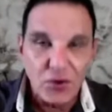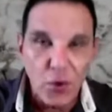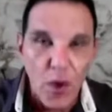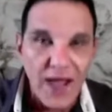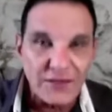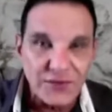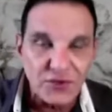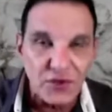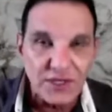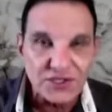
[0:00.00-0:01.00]
acquired the
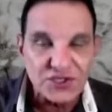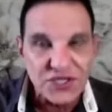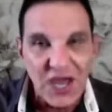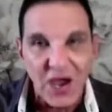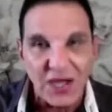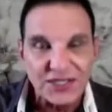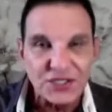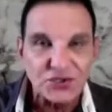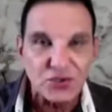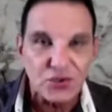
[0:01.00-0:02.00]
knowledge. Now I
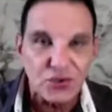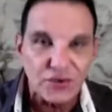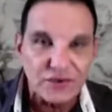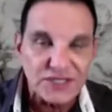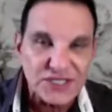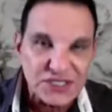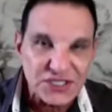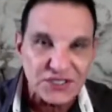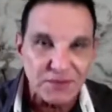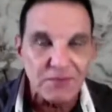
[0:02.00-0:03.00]
need to
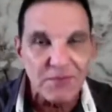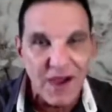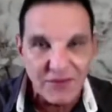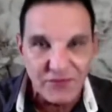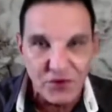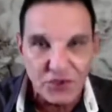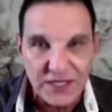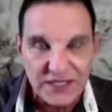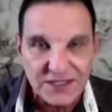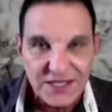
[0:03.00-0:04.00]
consider my
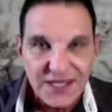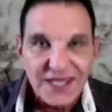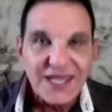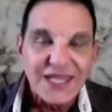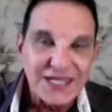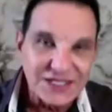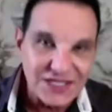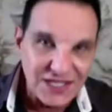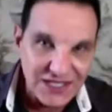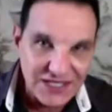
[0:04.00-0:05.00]
verdict.
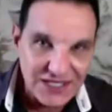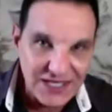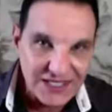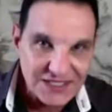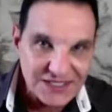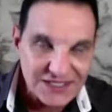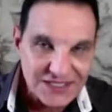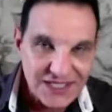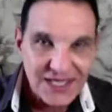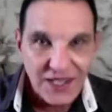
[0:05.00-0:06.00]
Is healing
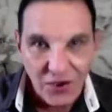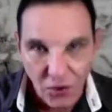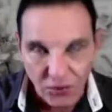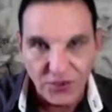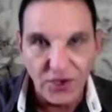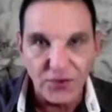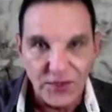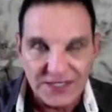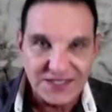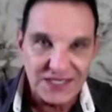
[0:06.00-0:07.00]
yes or
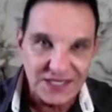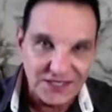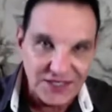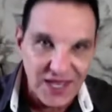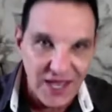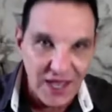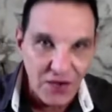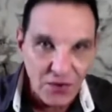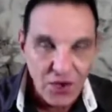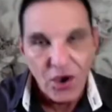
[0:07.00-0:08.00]
no? Is healing
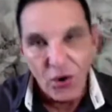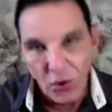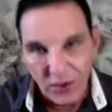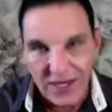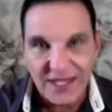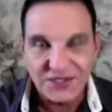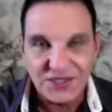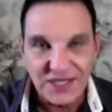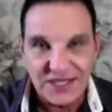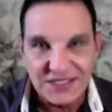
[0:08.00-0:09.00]
now or
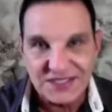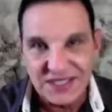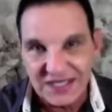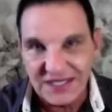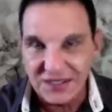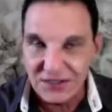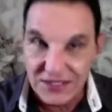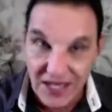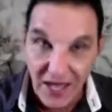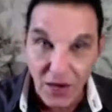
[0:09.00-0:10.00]
later? Is
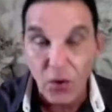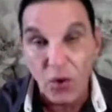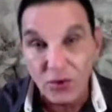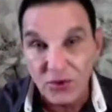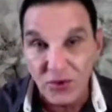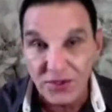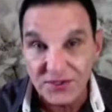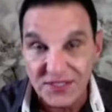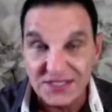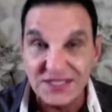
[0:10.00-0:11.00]
healing now or
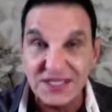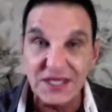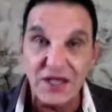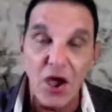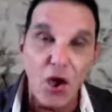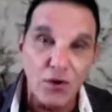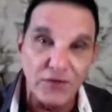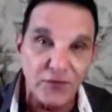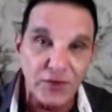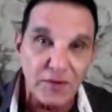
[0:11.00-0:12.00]
not? Is healing
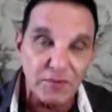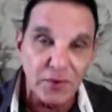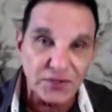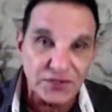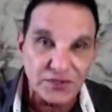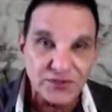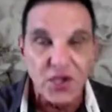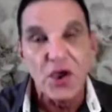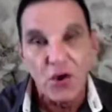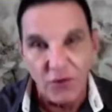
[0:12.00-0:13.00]
only for the apostles
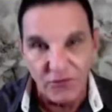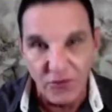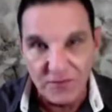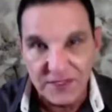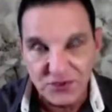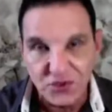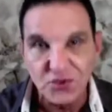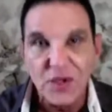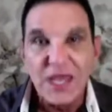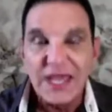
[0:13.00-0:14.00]
or for me
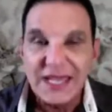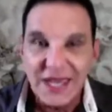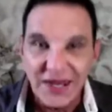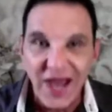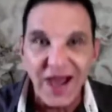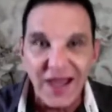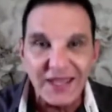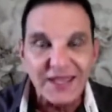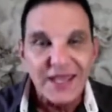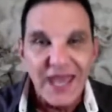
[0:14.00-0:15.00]
too? Can
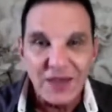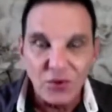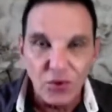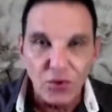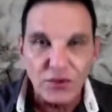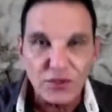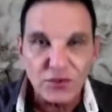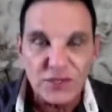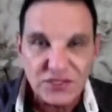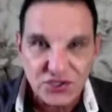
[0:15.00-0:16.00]
I? And all the
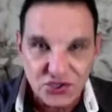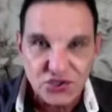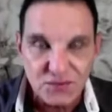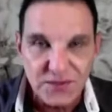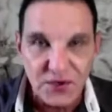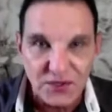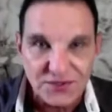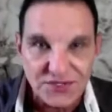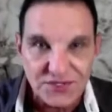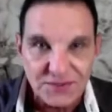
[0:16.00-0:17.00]
questions should be
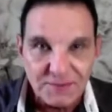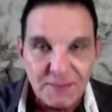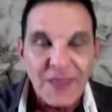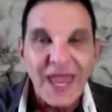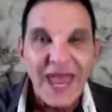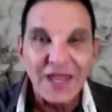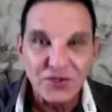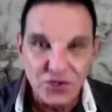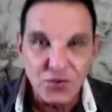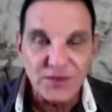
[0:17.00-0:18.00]
answered.
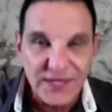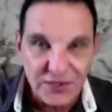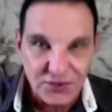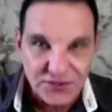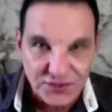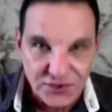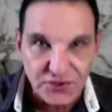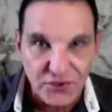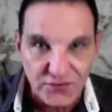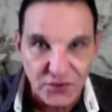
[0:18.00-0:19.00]
And you will then
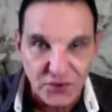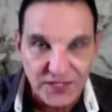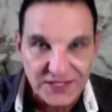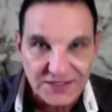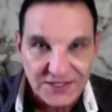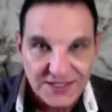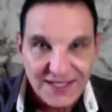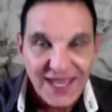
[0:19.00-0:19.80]
consider your verdict